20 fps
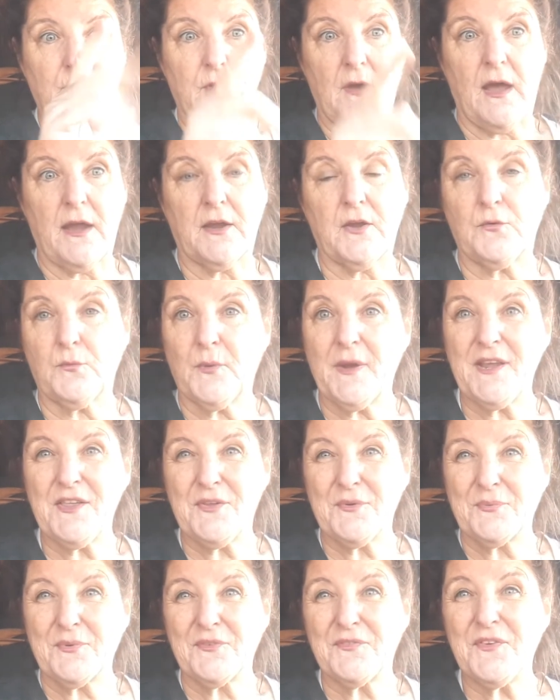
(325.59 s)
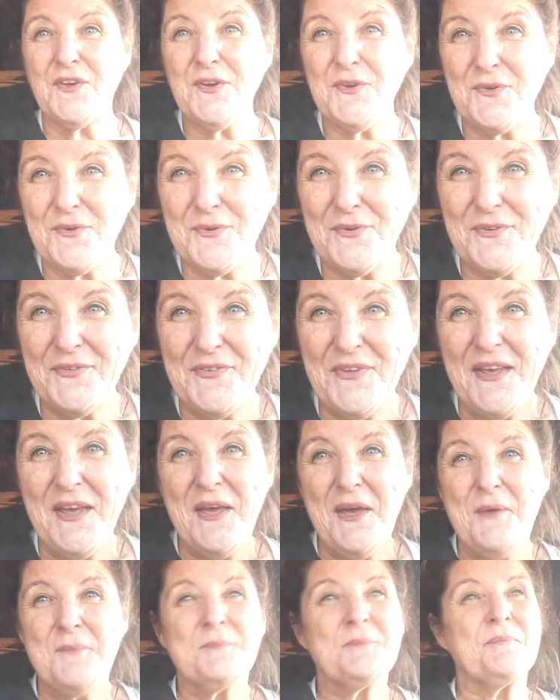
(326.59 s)
I could read the reviews,
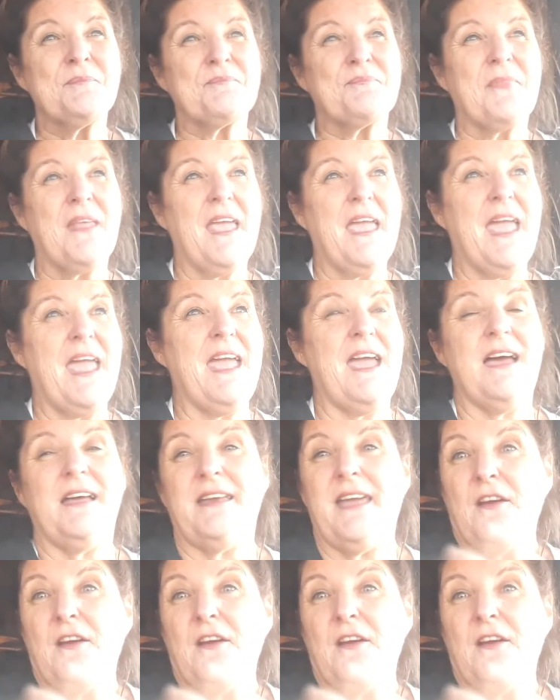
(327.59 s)
and